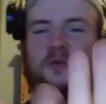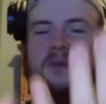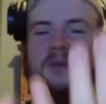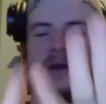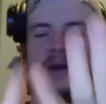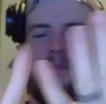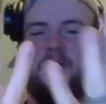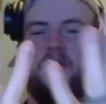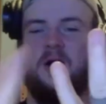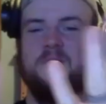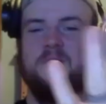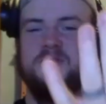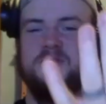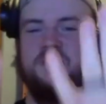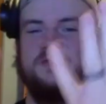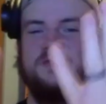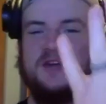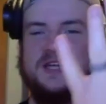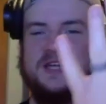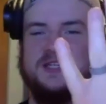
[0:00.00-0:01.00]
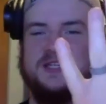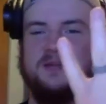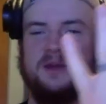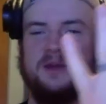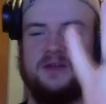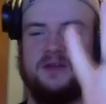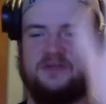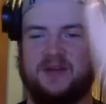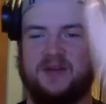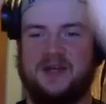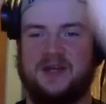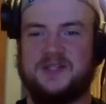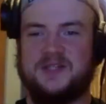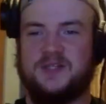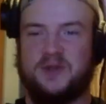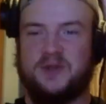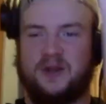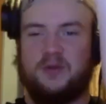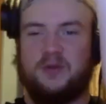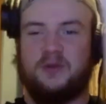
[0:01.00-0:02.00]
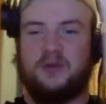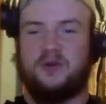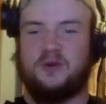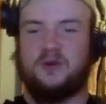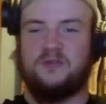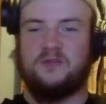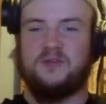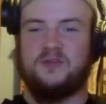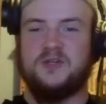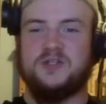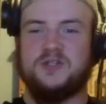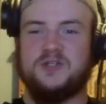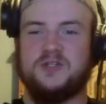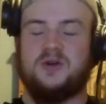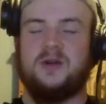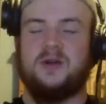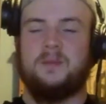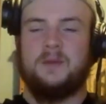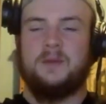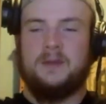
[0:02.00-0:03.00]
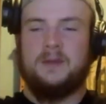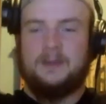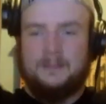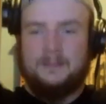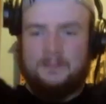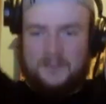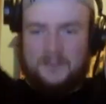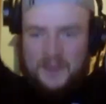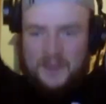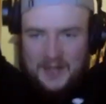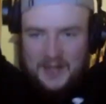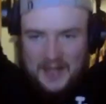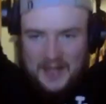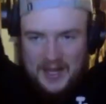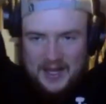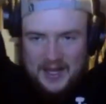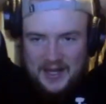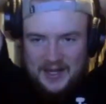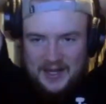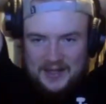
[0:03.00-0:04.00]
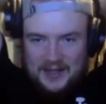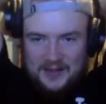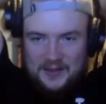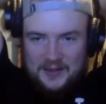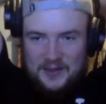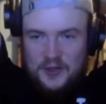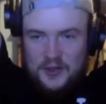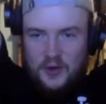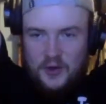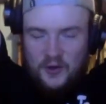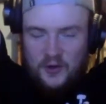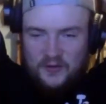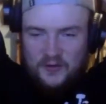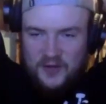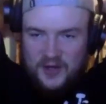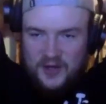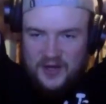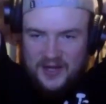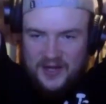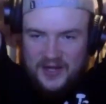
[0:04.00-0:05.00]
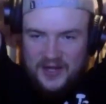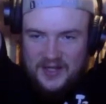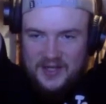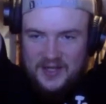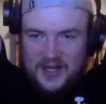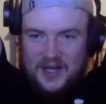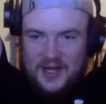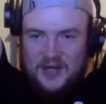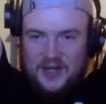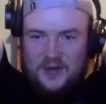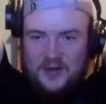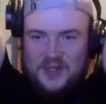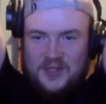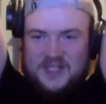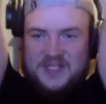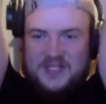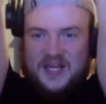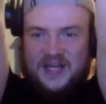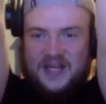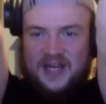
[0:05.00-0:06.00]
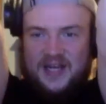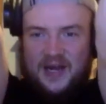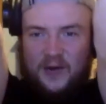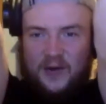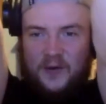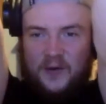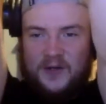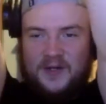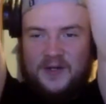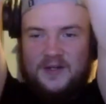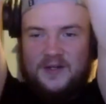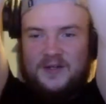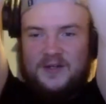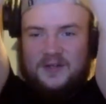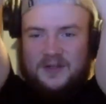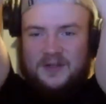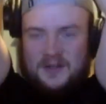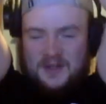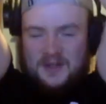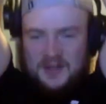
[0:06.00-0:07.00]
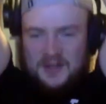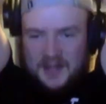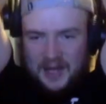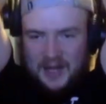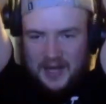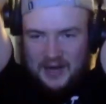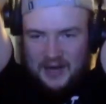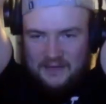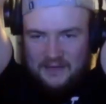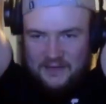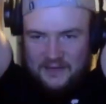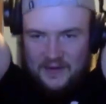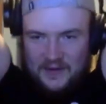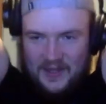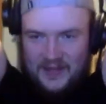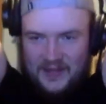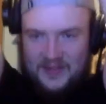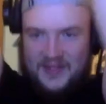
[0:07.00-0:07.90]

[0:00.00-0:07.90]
my palms are facing my face. So like with a reverse grip, and you go over your head and you extend out. And I feel like